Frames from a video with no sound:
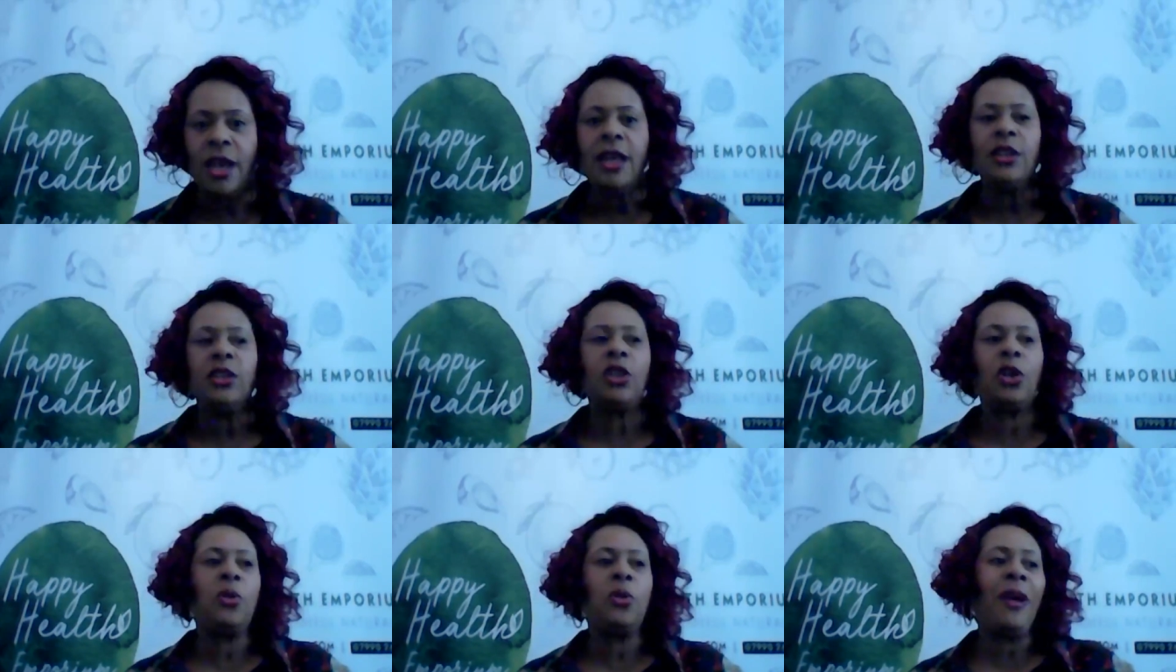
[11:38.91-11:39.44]

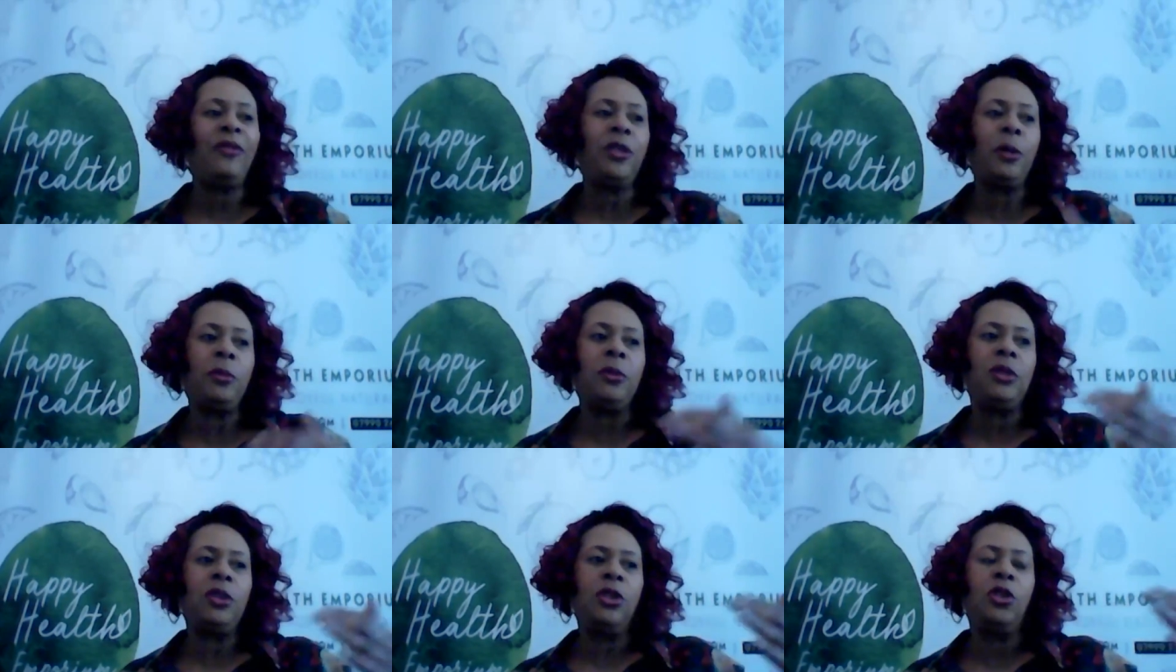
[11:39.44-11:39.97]
So you have to
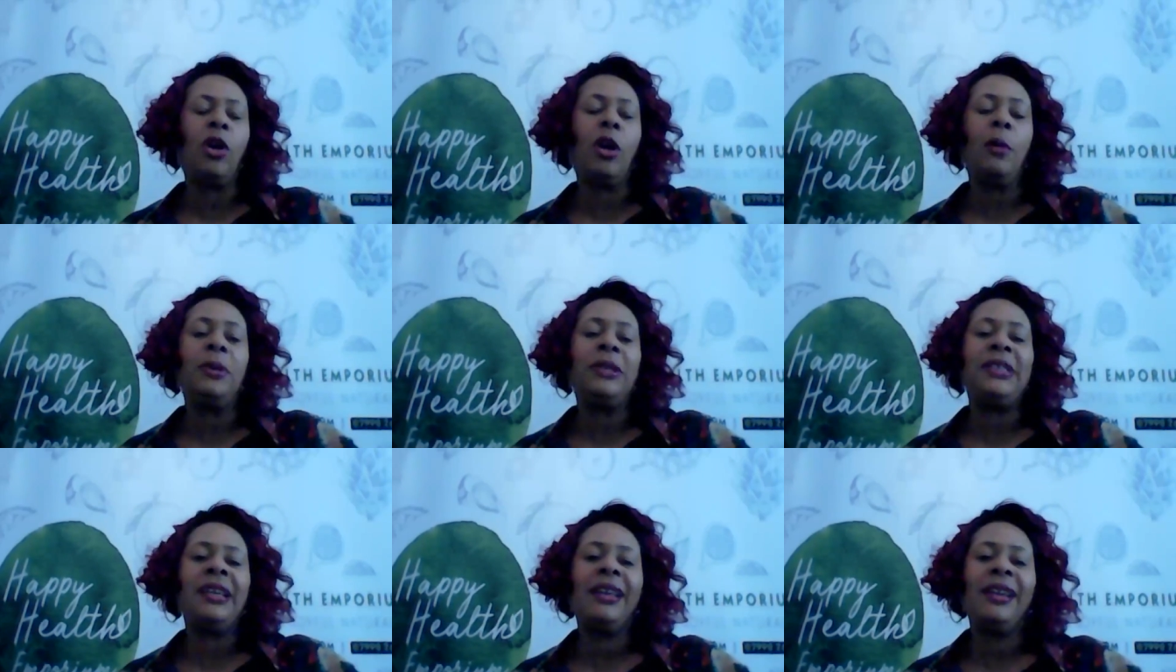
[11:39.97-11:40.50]
look at
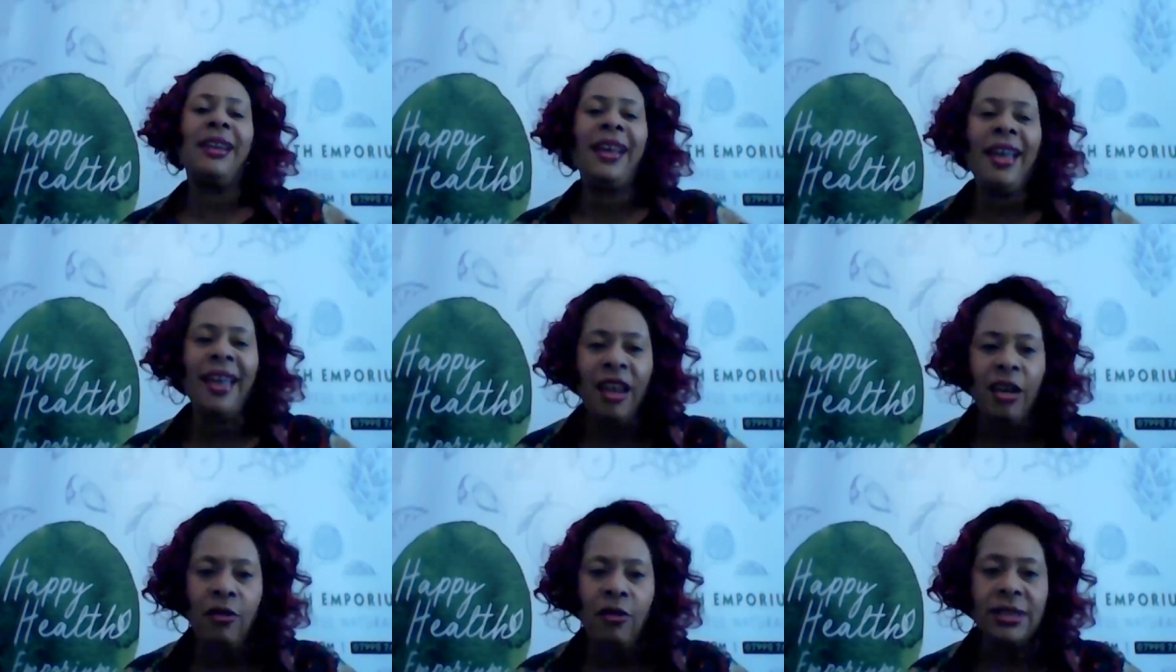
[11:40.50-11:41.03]
particular
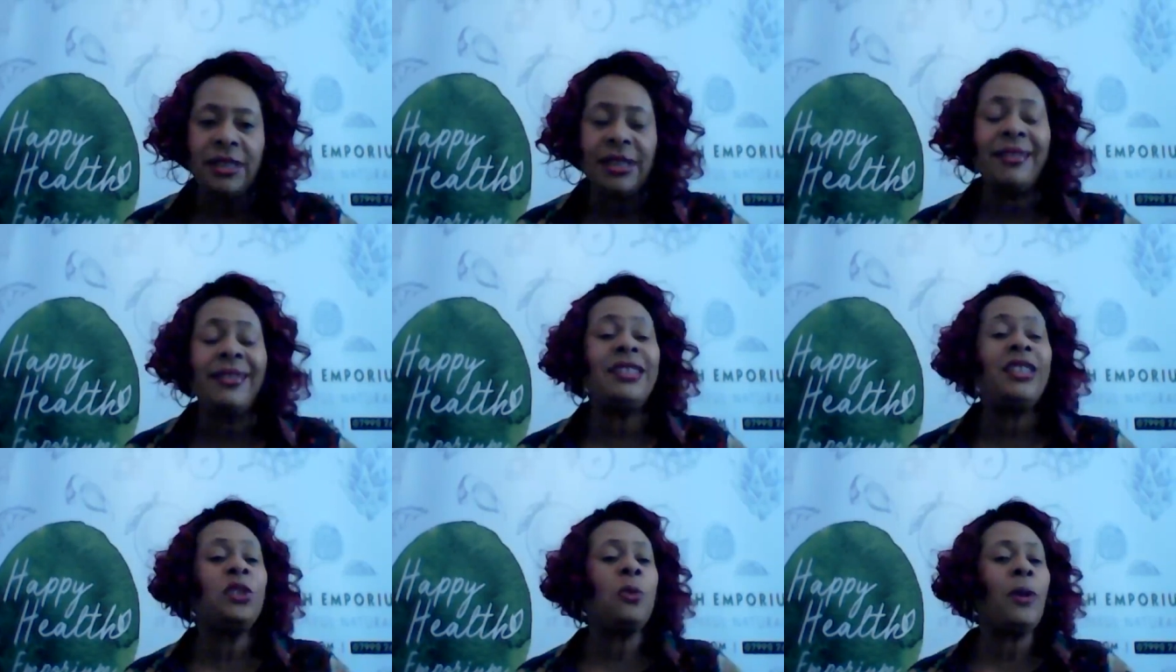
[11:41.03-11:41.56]
areas. And
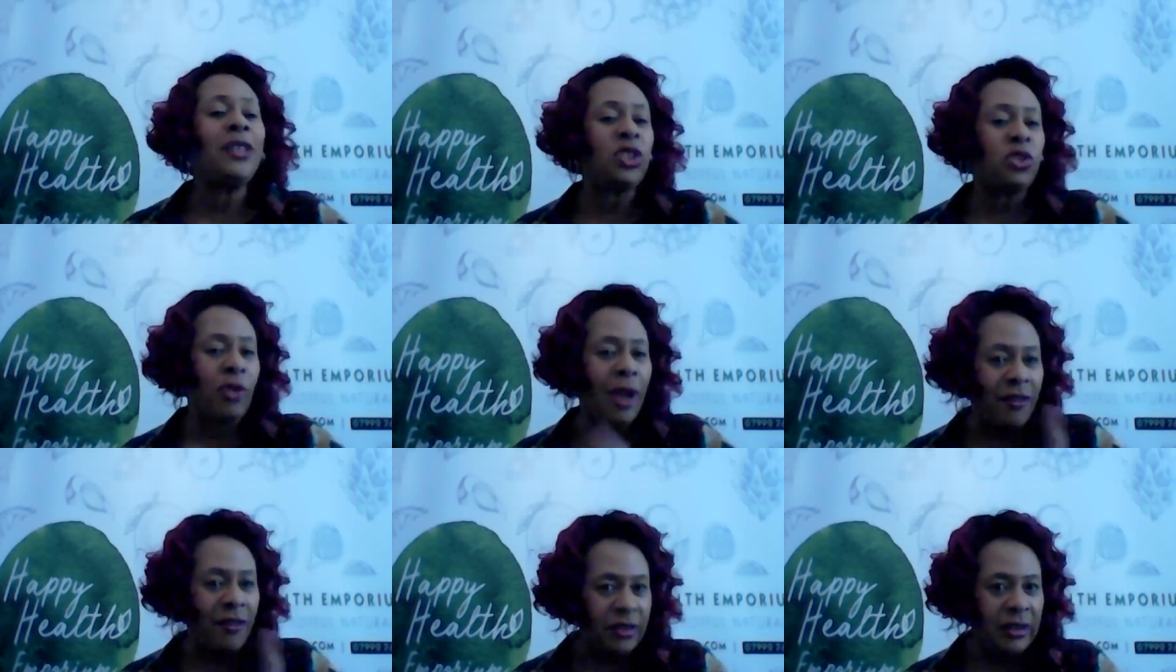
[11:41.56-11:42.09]
this is where
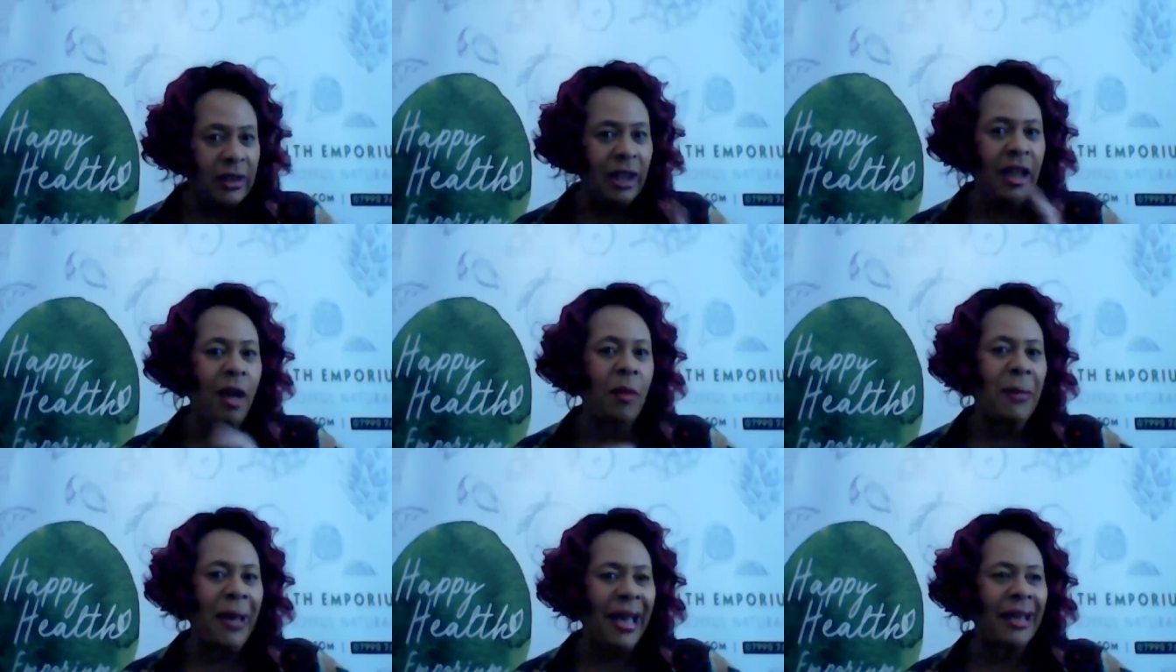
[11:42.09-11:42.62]
Stratford, I
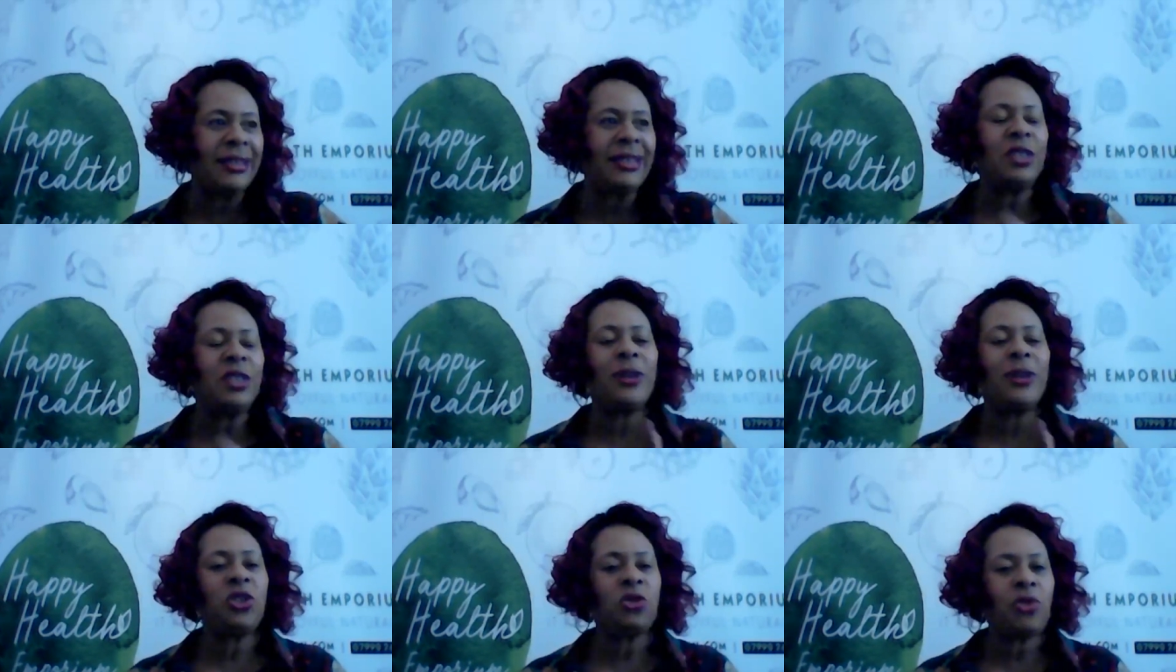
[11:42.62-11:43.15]
come back, this is
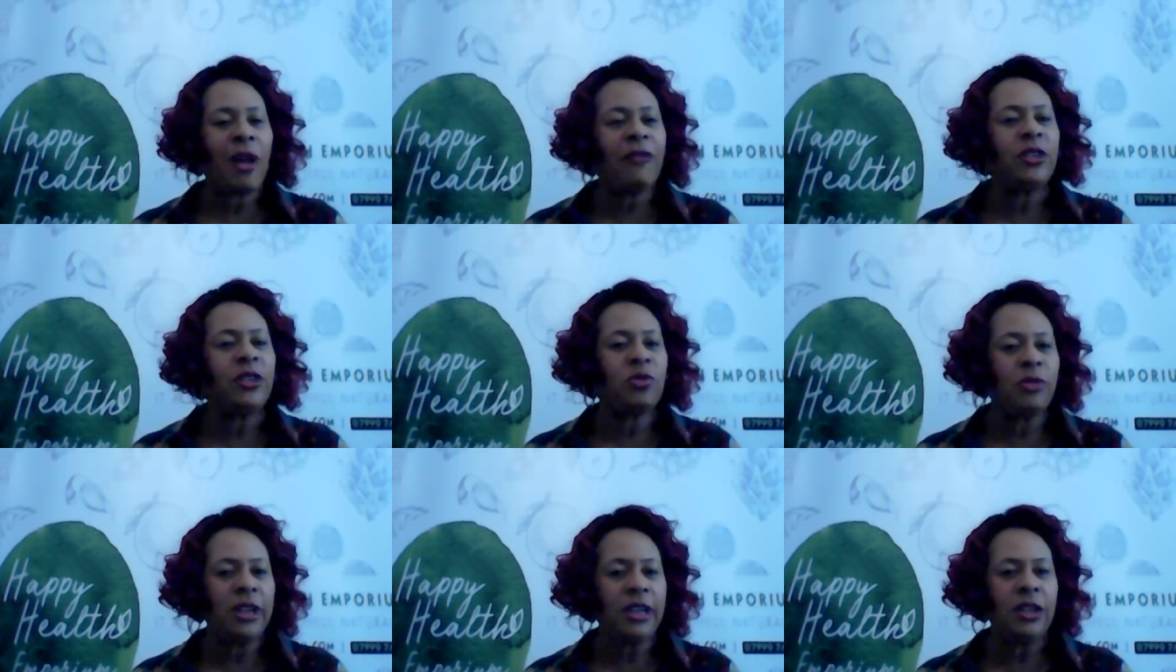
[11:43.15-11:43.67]
where Stratford
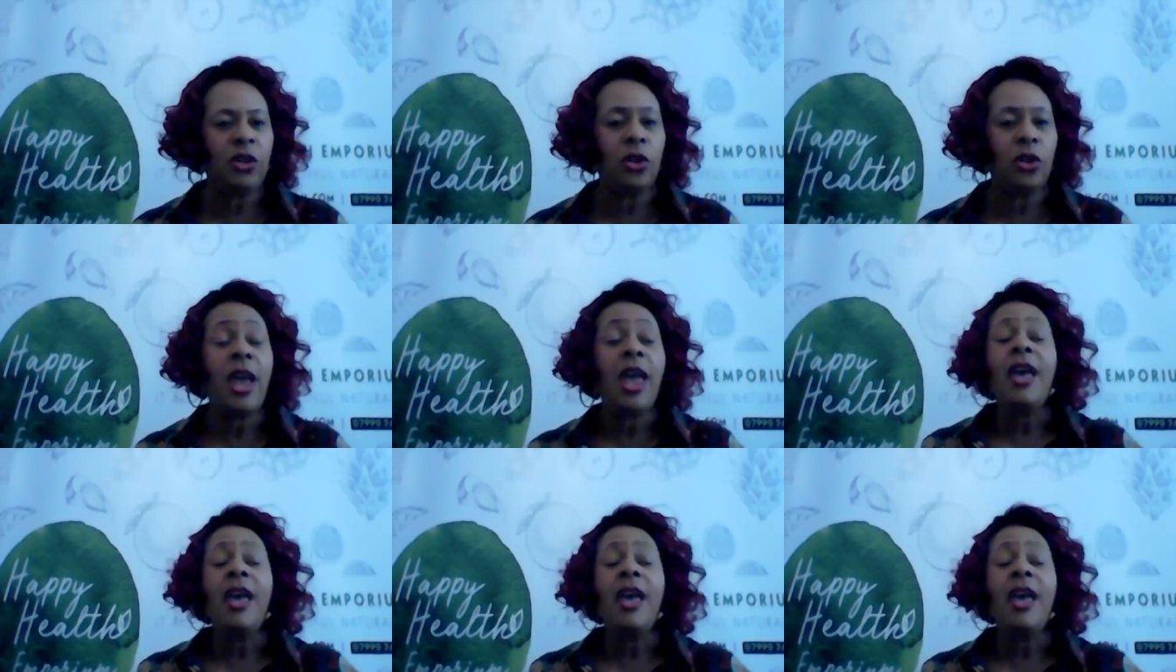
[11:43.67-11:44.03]
is really good.